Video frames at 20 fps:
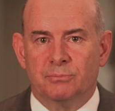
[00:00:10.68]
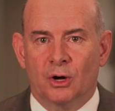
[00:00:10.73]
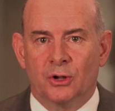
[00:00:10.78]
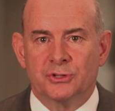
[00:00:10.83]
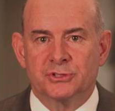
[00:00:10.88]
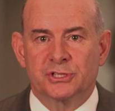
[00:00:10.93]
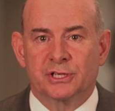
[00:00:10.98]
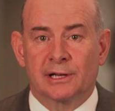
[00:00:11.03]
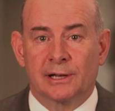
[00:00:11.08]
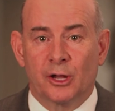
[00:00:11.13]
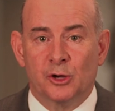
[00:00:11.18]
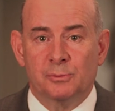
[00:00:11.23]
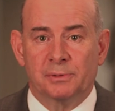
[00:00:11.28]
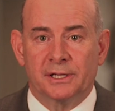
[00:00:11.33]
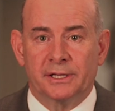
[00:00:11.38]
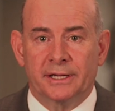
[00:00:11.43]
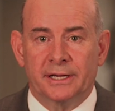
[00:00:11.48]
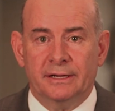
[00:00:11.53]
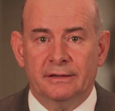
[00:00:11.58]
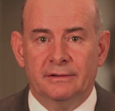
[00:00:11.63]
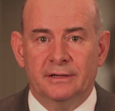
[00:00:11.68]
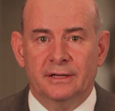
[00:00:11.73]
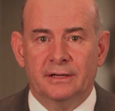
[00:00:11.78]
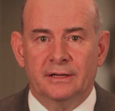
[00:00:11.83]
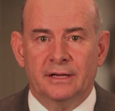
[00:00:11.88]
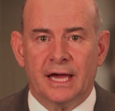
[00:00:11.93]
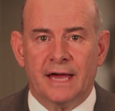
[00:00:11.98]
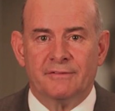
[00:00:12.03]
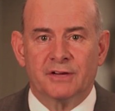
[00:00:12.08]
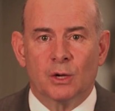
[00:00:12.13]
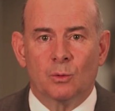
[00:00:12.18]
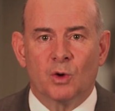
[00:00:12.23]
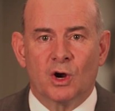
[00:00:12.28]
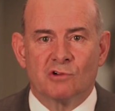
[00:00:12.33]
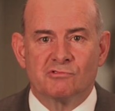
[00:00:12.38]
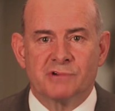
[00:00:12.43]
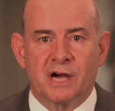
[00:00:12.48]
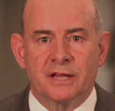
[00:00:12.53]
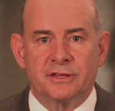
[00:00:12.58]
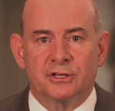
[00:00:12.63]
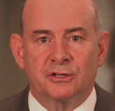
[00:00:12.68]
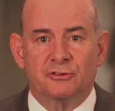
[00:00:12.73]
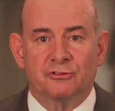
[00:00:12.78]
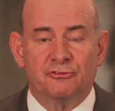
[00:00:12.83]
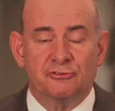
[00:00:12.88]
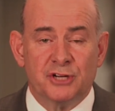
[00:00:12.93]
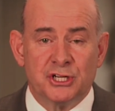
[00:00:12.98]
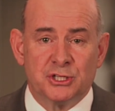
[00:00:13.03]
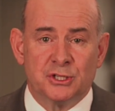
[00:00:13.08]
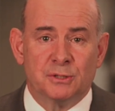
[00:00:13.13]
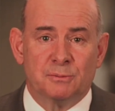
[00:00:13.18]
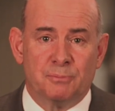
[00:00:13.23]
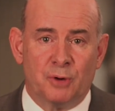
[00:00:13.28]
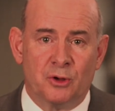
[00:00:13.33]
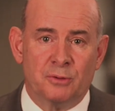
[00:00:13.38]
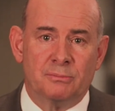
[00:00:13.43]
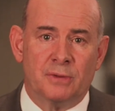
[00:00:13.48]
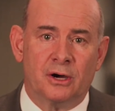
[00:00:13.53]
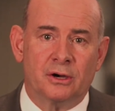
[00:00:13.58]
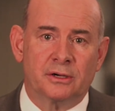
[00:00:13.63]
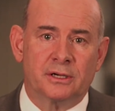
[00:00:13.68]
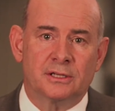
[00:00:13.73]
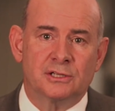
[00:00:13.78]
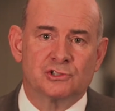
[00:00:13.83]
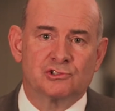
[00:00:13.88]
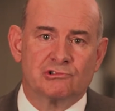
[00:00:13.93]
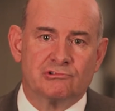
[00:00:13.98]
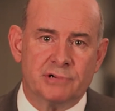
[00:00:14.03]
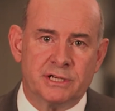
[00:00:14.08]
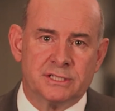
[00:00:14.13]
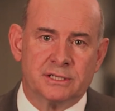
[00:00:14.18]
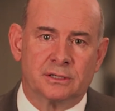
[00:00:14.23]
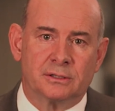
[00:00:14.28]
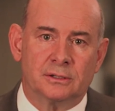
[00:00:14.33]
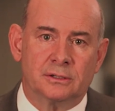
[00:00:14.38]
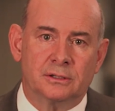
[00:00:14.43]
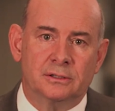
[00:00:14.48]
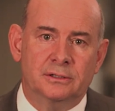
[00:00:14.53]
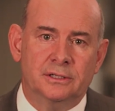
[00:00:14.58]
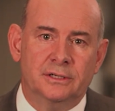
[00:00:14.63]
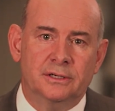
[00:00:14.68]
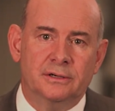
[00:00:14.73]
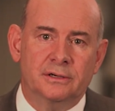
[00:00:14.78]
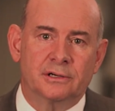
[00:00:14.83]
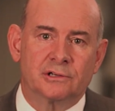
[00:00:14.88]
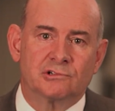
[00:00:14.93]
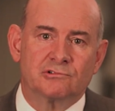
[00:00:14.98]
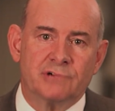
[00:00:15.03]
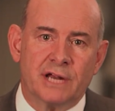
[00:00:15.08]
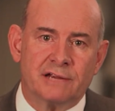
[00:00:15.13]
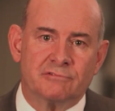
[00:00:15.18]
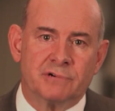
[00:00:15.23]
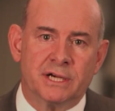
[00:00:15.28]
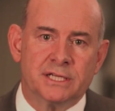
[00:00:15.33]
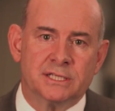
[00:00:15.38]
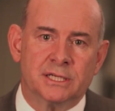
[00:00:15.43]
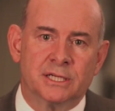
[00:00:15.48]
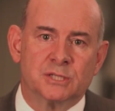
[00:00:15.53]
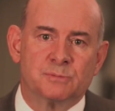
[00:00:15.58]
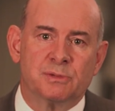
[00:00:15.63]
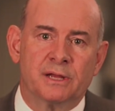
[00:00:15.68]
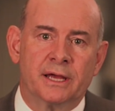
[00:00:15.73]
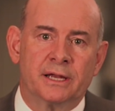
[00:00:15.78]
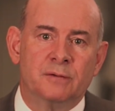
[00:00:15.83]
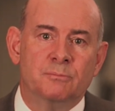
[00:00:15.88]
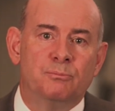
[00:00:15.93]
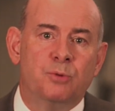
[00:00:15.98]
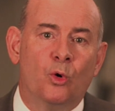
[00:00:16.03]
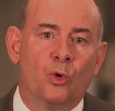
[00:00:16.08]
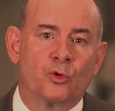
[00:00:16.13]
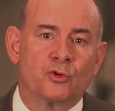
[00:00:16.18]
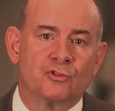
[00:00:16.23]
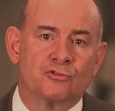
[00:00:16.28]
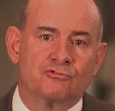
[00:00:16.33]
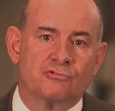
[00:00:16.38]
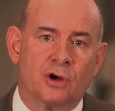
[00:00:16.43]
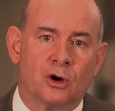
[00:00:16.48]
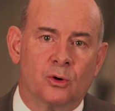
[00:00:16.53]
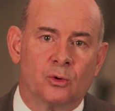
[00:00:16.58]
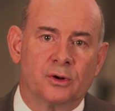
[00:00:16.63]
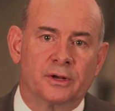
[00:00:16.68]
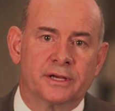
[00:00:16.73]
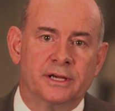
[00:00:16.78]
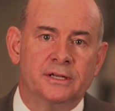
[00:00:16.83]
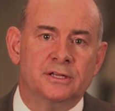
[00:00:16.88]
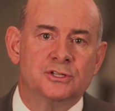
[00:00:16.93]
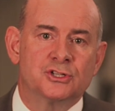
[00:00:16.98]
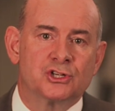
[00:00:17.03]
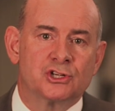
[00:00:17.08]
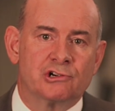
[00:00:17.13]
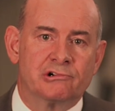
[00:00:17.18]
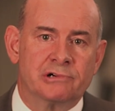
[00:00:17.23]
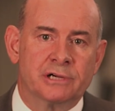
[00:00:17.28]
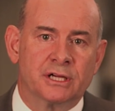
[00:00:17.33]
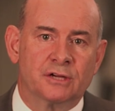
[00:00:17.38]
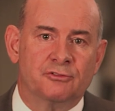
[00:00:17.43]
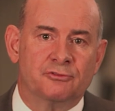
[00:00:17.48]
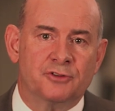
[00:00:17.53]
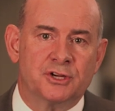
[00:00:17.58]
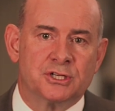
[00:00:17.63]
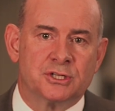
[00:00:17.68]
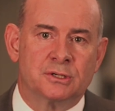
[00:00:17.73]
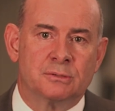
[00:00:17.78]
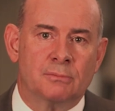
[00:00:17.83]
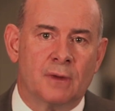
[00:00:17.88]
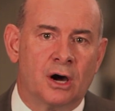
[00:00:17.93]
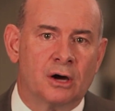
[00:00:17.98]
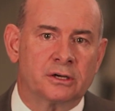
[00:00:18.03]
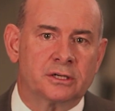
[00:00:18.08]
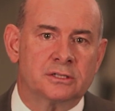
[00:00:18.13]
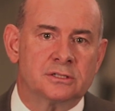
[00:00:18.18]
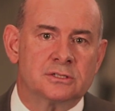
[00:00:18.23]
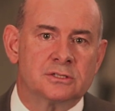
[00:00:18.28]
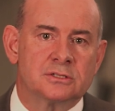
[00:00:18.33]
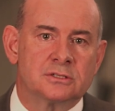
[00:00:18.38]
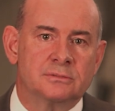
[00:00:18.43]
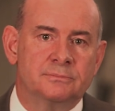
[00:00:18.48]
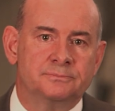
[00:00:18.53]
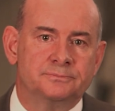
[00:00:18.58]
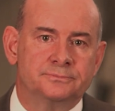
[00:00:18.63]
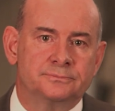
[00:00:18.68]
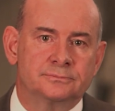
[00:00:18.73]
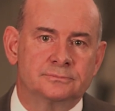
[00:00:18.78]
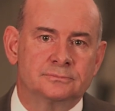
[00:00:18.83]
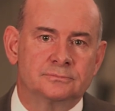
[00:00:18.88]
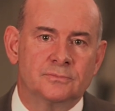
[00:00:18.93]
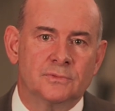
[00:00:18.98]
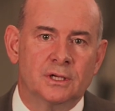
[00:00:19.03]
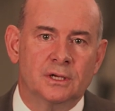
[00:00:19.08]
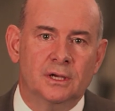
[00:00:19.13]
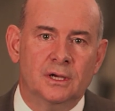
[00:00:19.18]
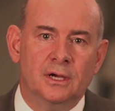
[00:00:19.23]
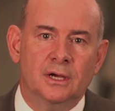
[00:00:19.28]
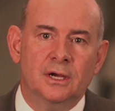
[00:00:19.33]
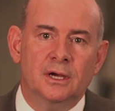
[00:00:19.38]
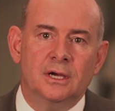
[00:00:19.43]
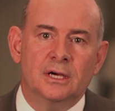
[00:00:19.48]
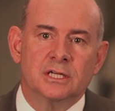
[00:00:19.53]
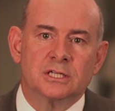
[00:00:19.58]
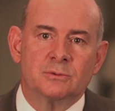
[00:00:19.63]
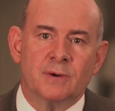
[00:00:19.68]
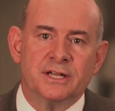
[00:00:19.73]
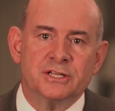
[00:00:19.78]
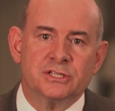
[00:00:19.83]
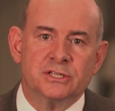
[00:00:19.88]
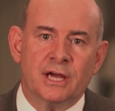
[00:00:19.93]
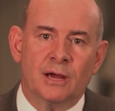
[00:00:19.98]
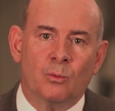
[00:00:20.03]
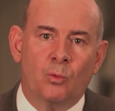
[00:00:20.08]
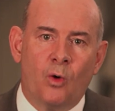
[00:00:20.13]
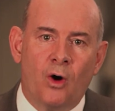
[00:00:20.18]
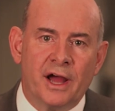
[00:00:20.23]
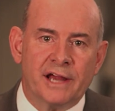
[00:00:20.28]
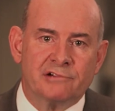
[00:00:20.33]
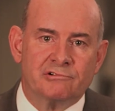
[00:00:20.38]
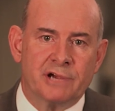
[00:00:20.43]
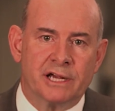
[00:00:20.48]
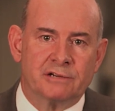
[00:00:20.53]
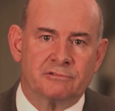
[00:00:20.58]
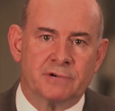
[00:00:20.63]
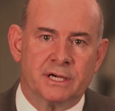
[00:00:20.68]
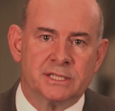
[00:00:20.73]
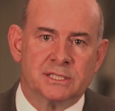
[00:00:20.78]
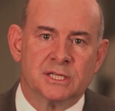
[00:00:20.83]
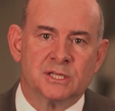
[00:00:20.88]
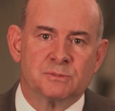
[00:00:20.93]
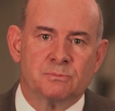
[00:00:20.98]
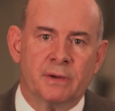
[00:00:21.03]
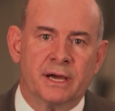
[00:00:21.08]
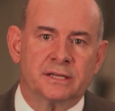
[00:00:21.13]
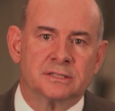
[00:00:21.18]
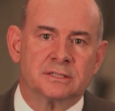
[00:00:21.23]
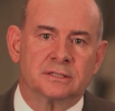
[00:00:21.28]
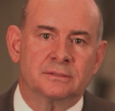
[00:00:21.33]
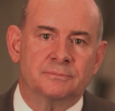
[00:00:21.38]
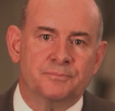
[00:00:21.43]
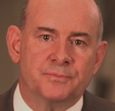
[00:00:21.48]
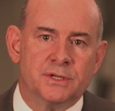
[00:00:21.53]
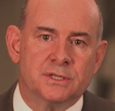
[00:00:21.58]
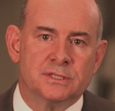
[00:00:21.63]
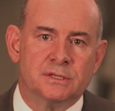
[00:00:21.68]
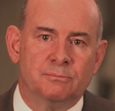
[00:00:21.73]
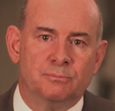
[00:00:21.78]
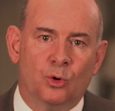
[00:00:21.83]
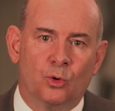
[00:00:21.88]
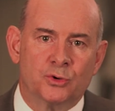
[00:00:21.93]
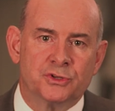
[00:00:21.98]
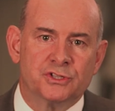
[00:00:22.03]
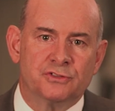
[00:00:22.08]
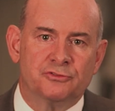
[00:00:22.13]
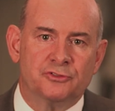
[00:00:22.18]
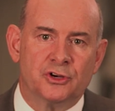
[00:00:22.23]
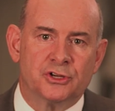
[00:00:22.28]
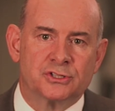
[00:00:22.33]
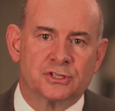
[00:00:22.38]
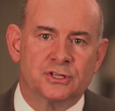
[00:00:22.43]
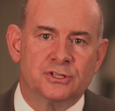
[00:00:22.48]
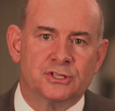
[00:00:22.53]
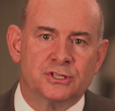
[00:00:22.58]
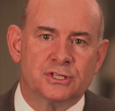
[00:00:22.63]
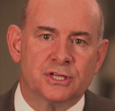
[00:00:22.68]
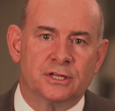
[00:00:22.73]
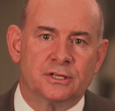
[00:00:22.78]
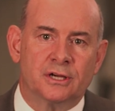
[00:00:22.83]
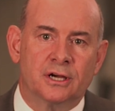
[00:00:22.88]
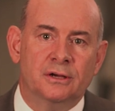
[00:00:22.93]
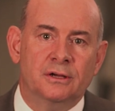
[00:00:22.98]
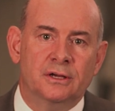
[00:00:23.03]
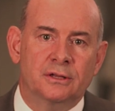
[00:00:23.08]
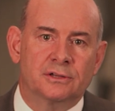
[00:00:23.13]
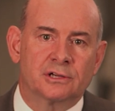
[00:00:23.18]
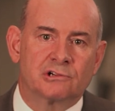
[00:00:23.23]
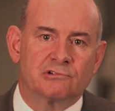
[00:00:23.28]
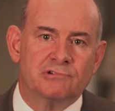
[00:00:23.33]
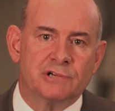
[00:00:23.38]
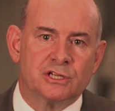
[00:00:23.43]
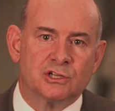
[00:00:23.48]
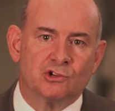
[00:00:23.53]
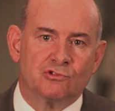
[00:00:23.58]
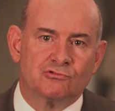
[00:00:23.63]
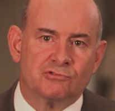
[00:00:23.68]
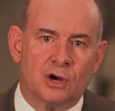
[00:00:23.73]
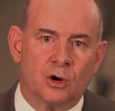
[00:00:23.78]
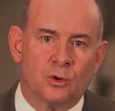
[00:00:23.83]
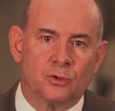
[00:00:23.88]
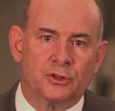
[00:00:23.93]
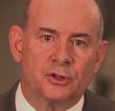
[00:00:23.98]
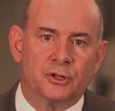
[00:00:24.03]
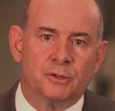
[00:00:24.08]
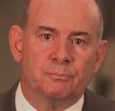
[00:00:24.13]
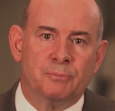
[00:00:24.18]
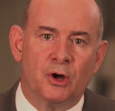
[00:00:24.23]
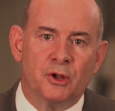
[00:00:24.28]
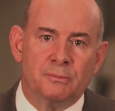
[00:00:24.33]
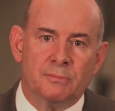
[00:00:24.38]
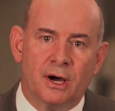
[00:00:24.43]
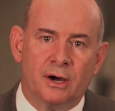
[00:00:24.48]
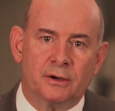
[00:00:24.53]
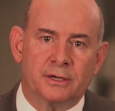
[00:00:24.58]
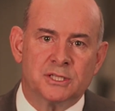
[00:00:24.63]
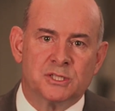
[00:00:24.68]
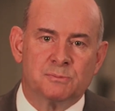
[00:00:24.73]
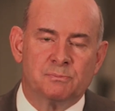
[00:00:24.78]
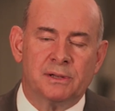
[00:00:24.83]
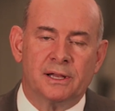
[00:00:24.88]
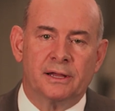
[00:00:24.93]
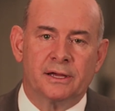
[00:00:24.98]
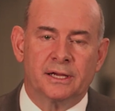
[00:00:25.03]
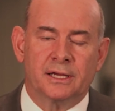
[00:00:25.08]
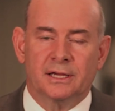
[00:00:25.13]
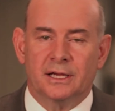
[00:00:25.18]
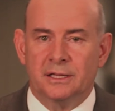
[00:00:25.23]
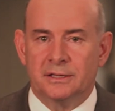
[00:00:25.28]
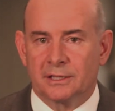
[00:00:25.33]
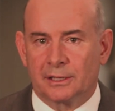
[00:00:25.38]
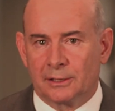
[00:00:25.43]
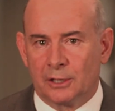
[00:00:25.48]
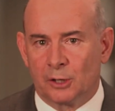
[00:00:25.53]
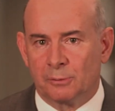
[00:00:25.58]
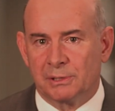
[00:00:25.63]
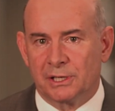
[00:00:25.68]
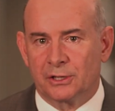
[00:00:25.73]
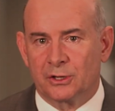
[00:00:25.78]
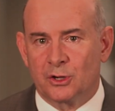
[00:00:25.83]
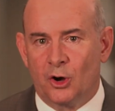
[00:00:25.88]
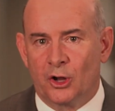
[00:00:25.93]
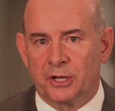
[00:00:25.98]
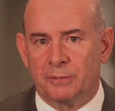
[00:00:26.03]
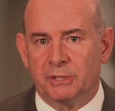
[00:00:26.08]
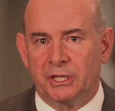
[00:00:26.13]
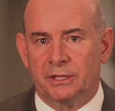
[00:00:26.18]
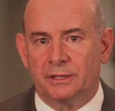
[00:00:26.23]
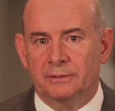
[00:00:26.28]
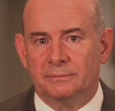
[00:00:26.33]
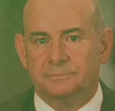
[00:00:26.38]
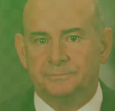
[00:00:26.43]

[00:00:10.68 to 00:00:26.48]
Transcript: bonds globally, having a well-run and efficient bond market is critical, and credit ratings play an important role in ensuring efficient markets. To understand why credit ratings matter, it's important to first consider the critical role that the bond markets play in the global economy.